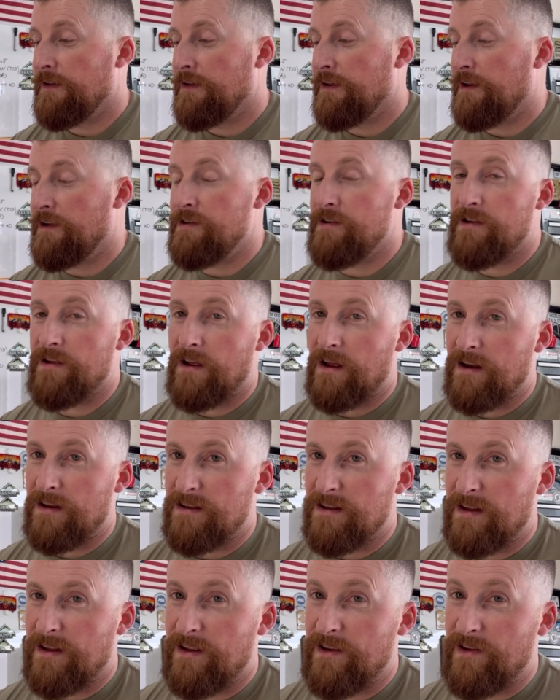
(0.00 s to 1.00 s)
And
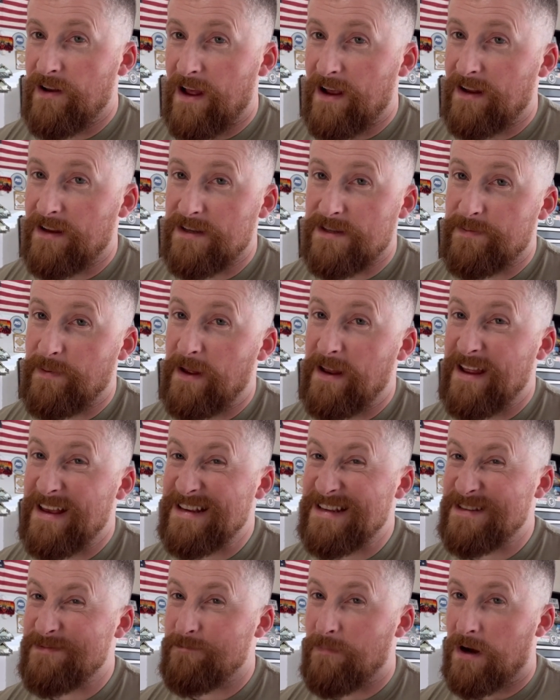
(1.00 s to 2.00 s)
you're not gonna spend
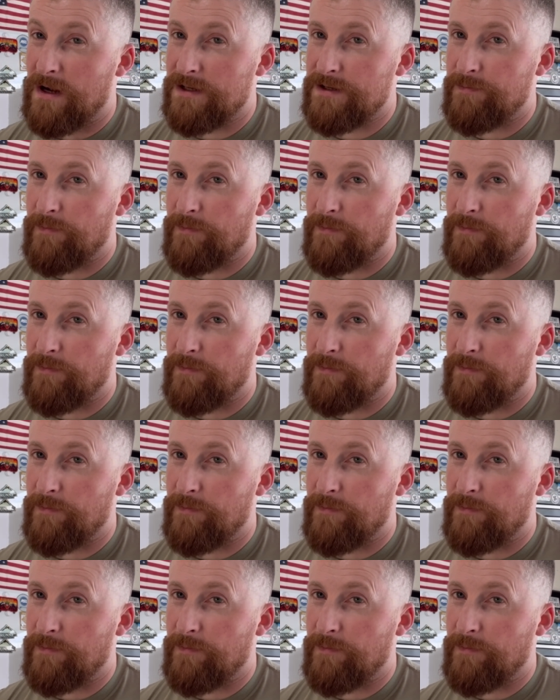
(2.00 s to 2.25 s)
as much